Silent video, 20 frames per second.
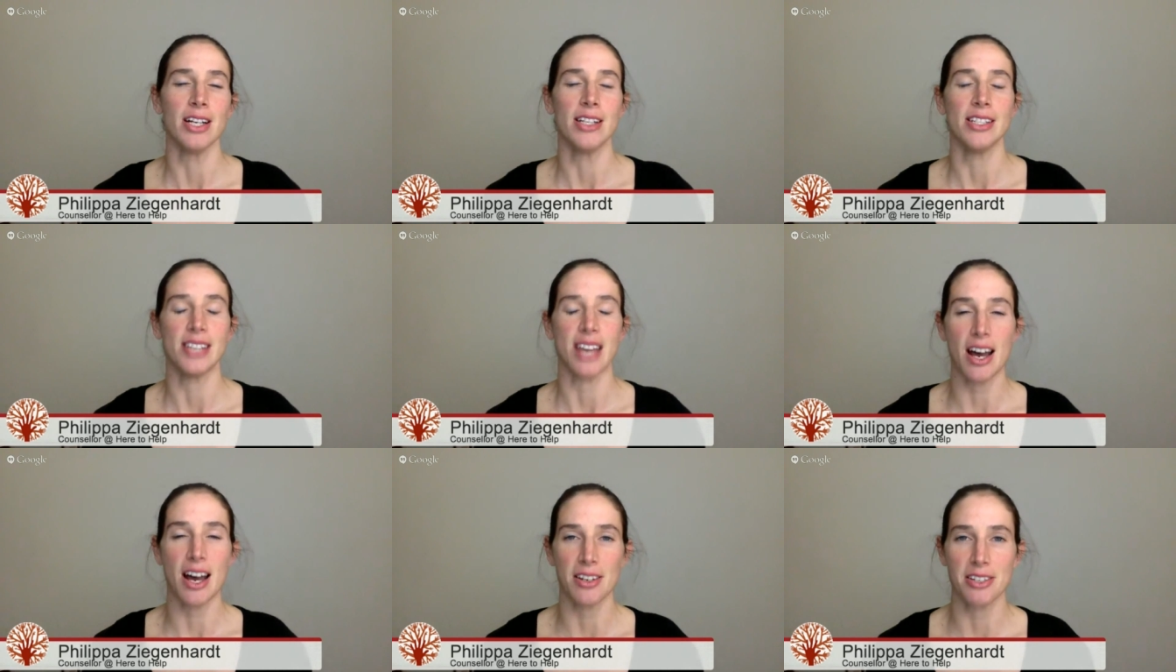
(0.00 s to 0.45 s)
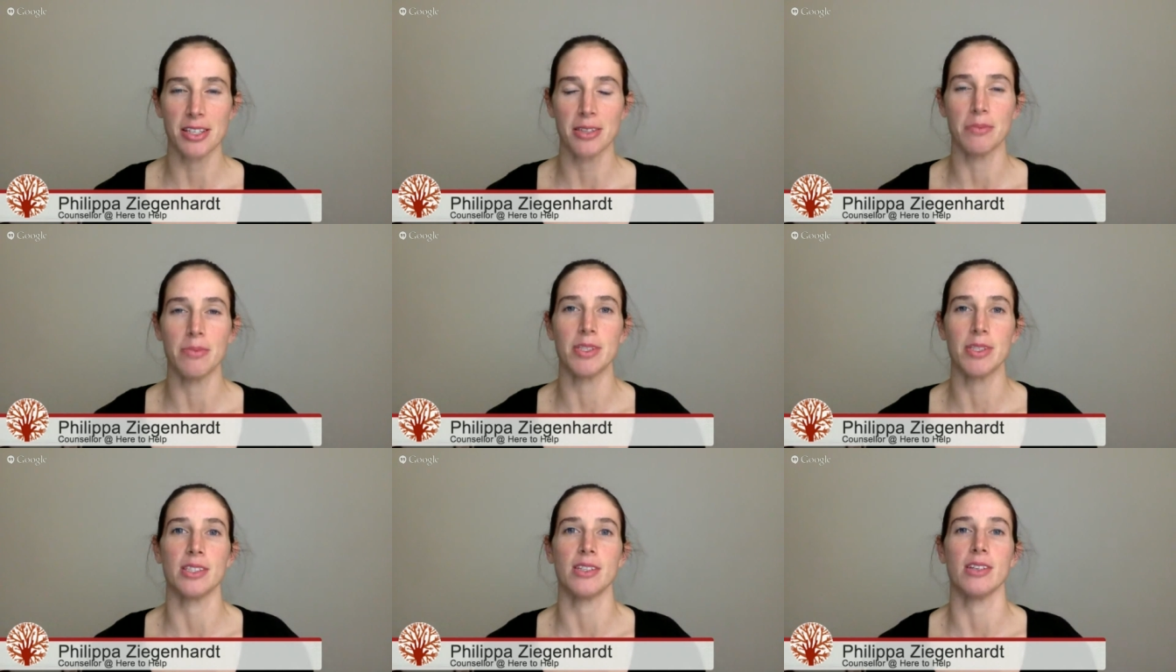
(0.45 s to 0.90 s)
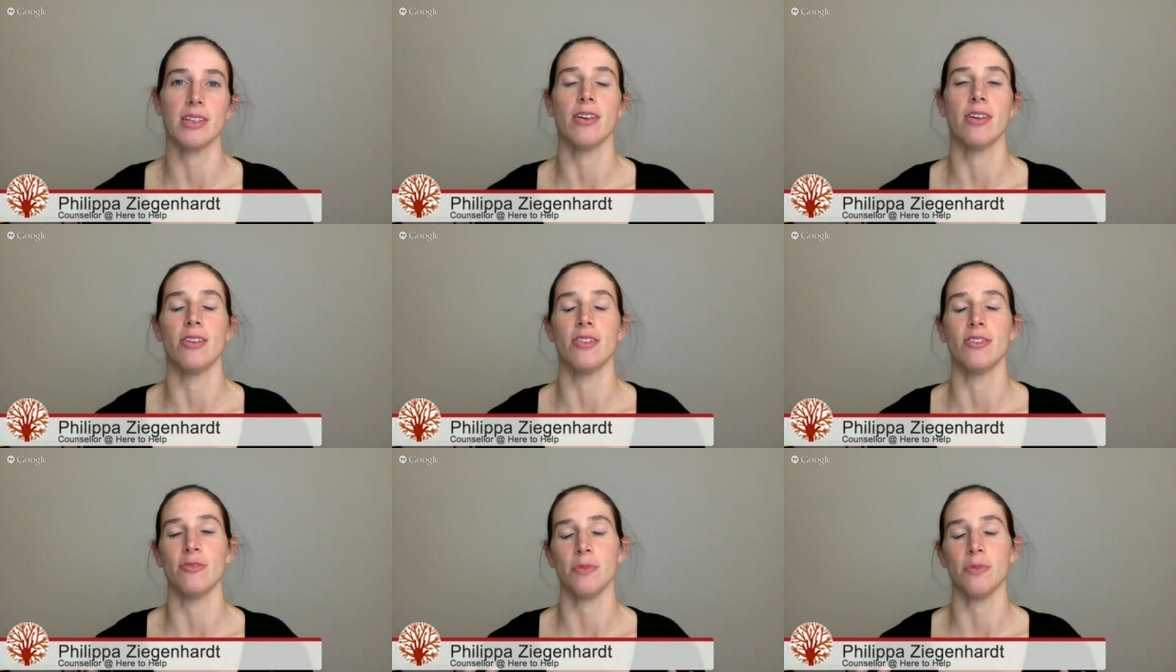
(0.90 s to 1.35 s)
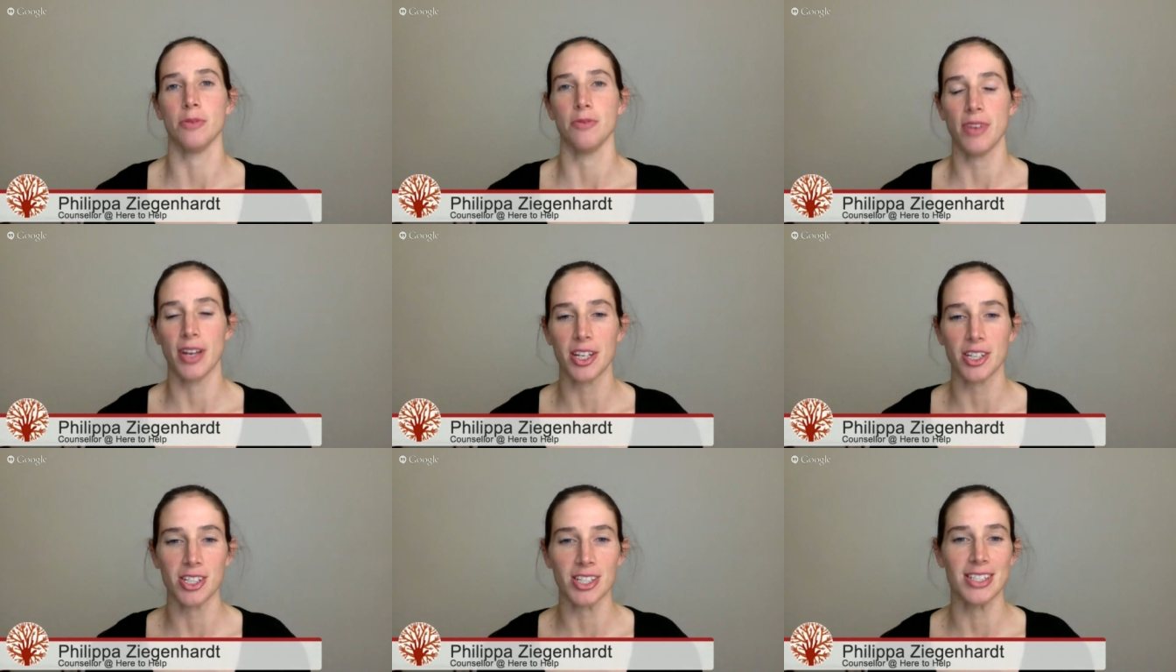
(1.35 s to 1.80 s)
doubting themselves,
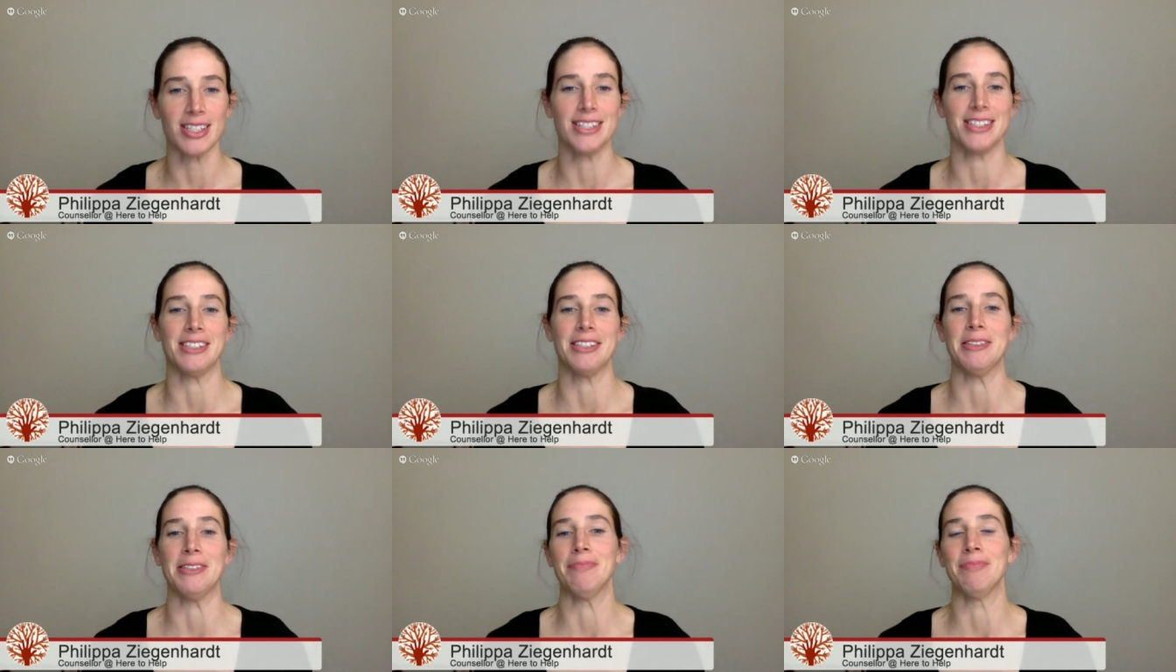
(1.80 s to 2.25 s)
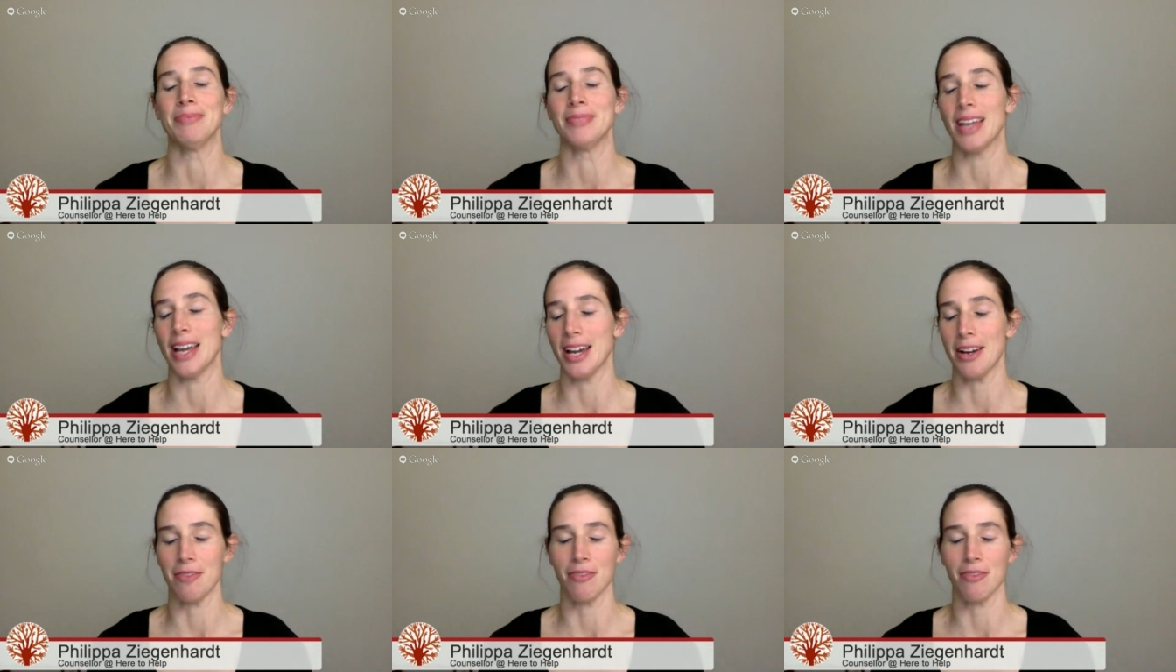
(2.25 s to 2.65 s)
perfectionism,